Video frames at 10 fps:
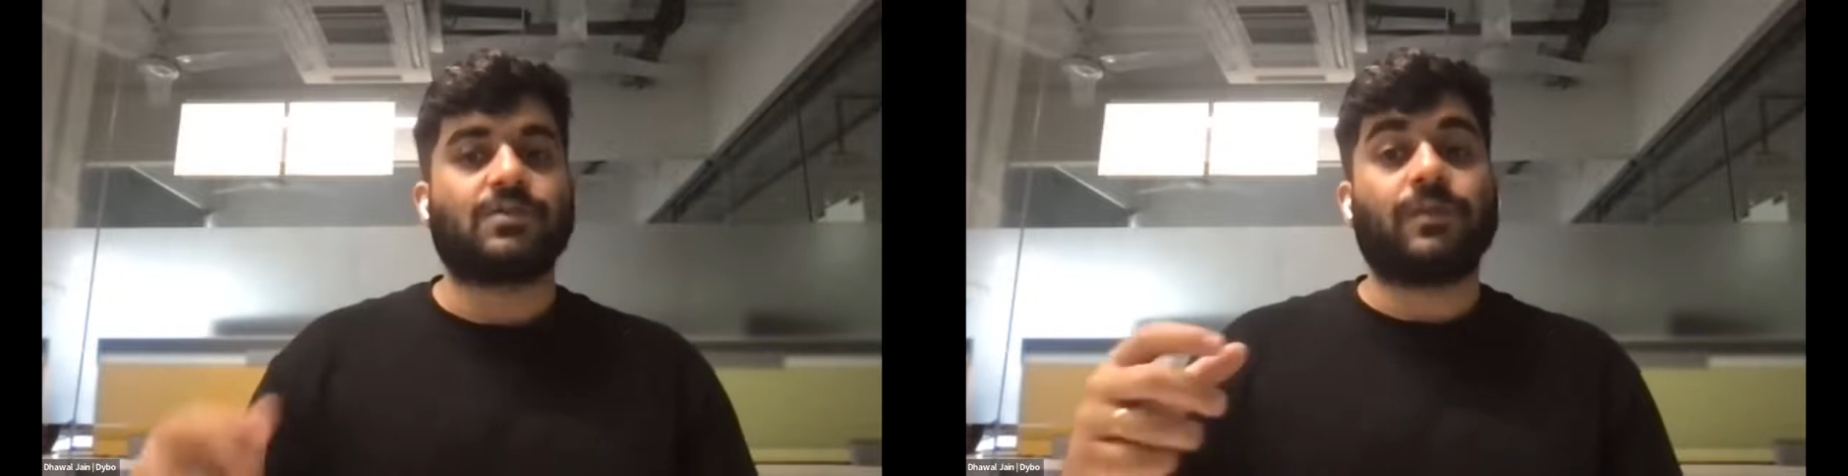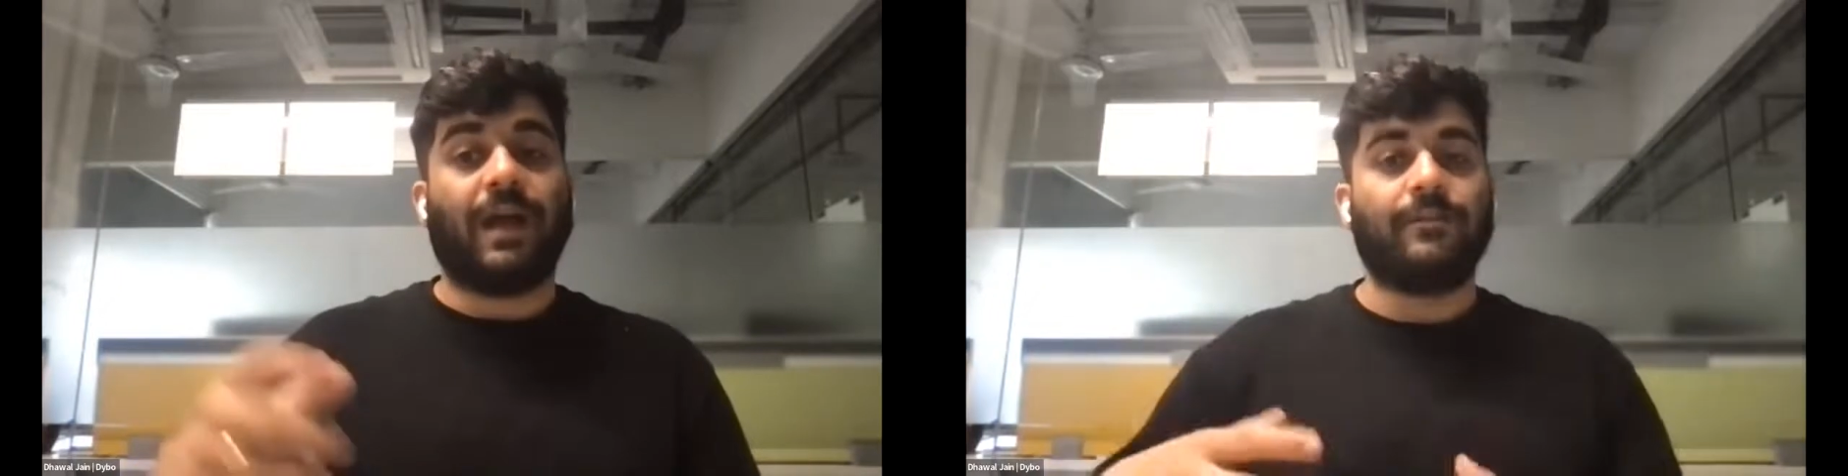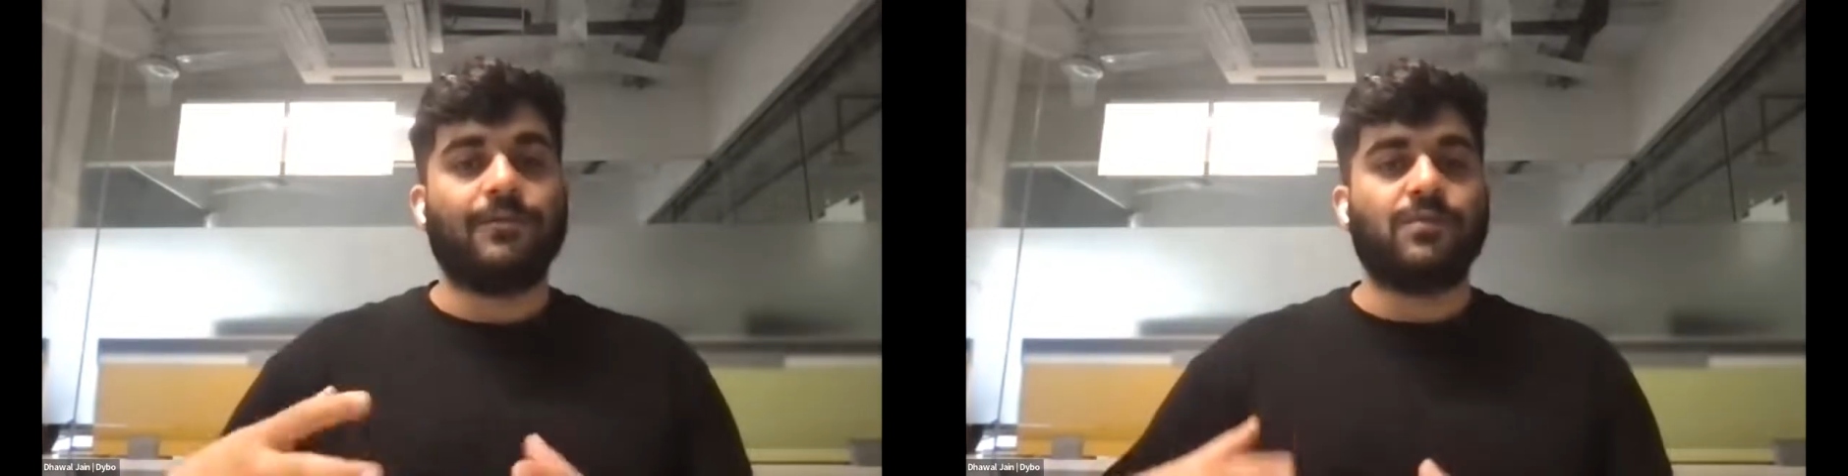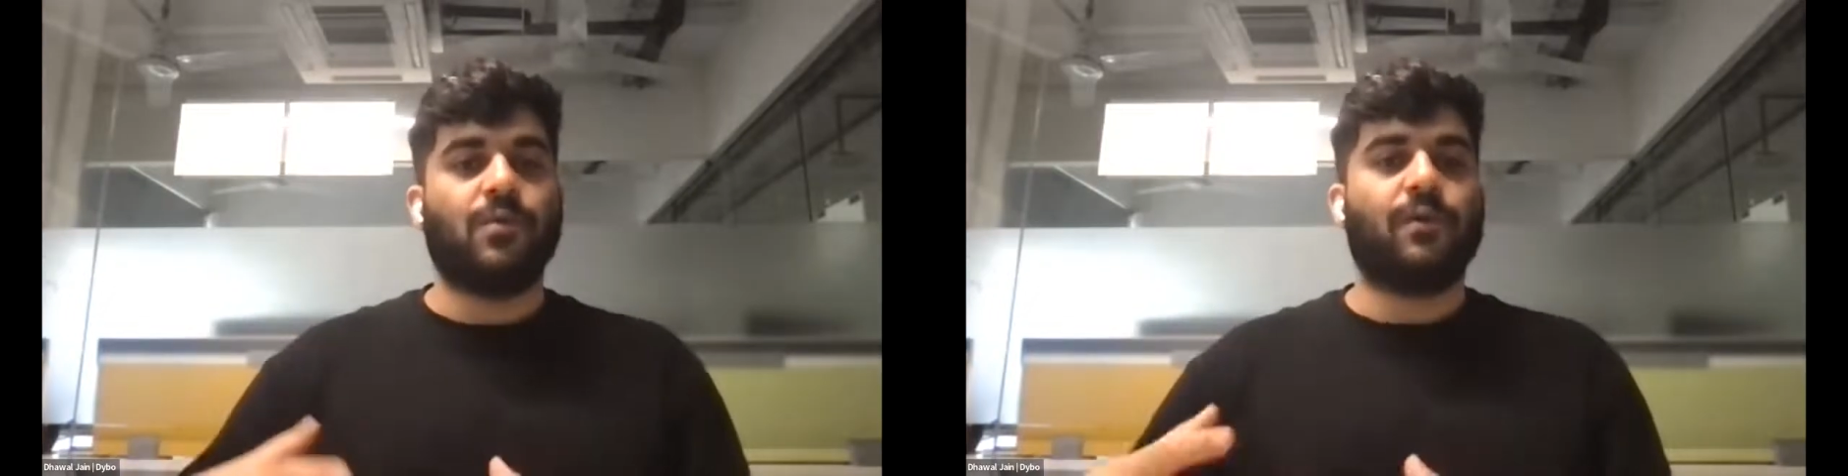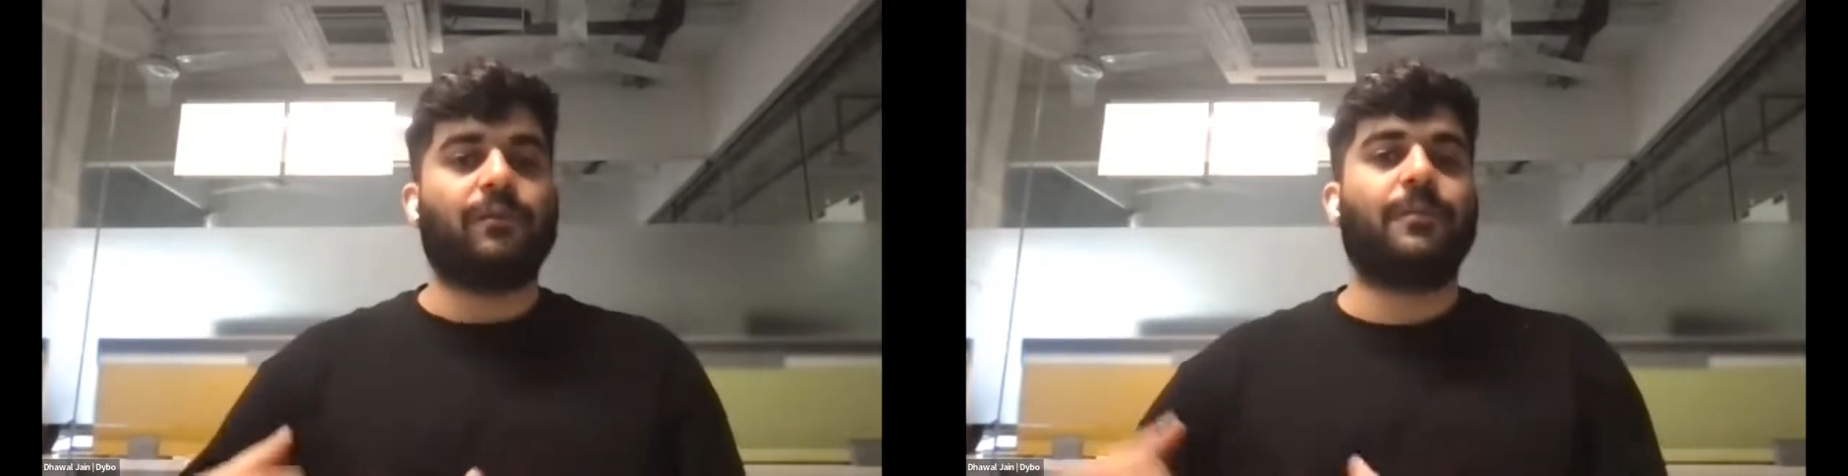So that was
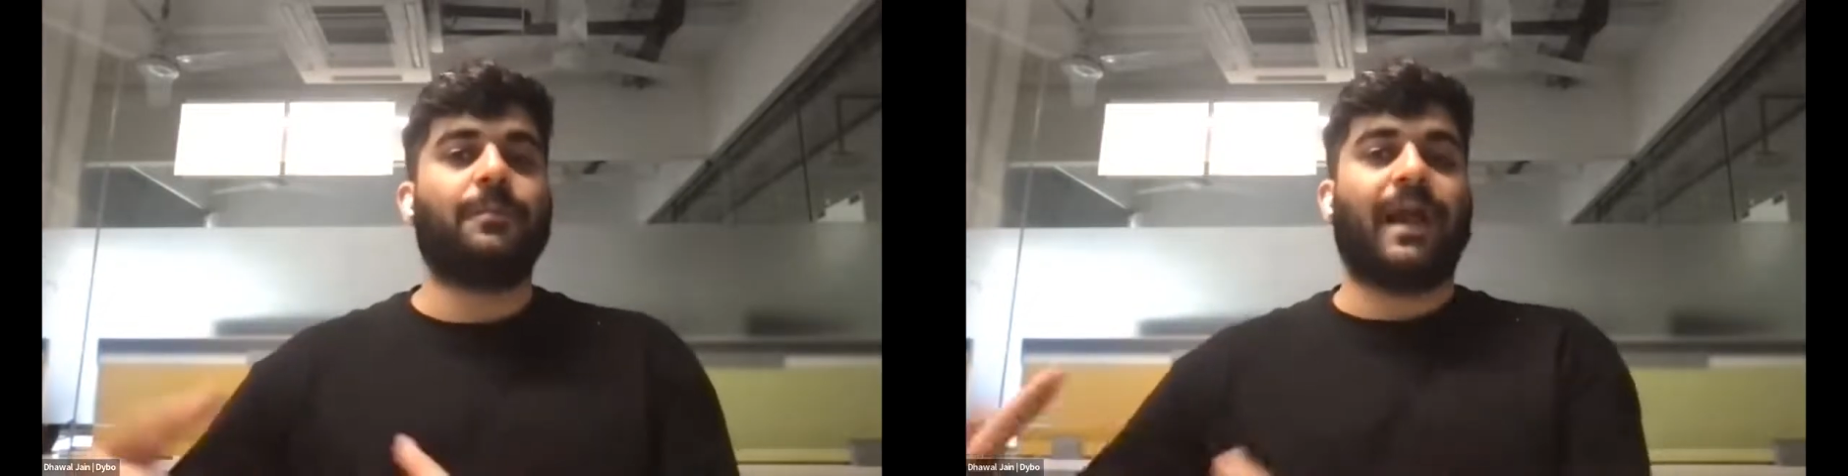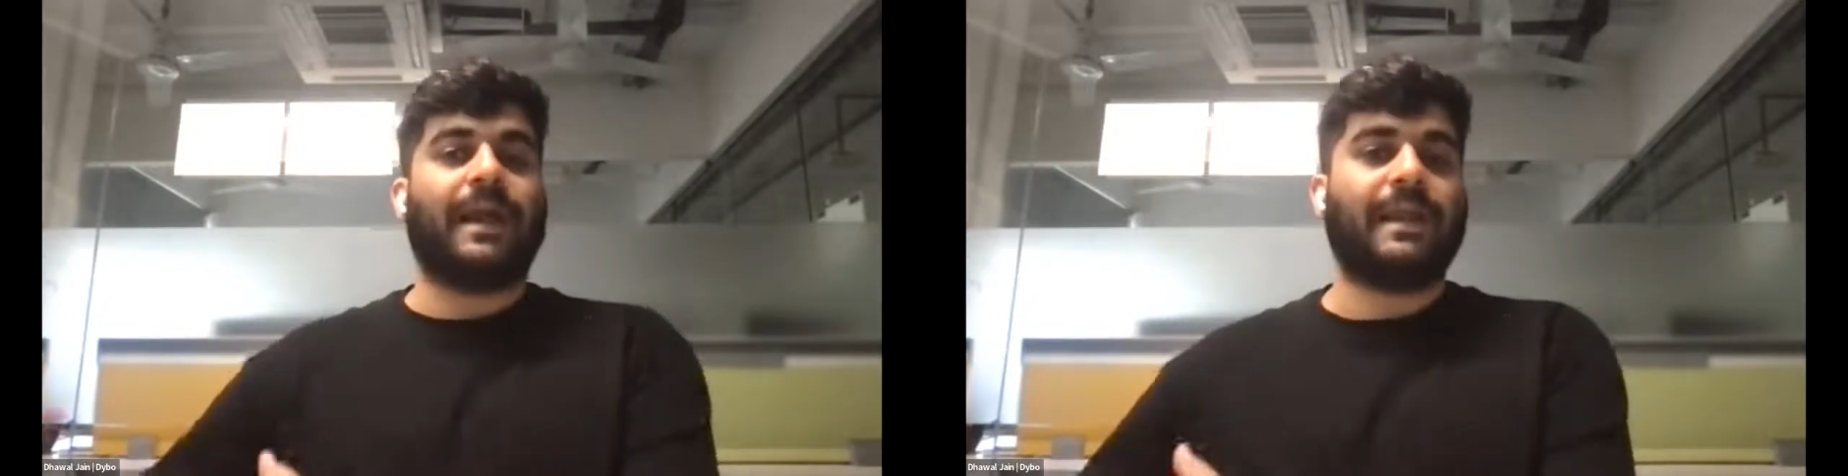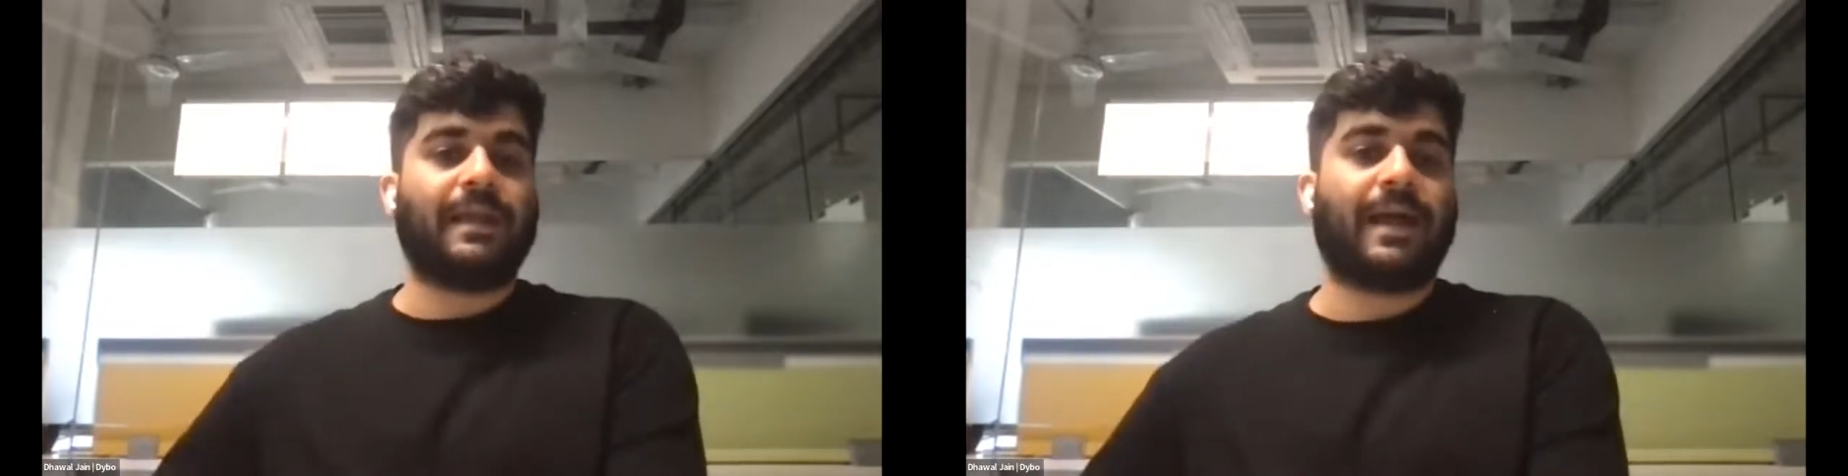more of a branding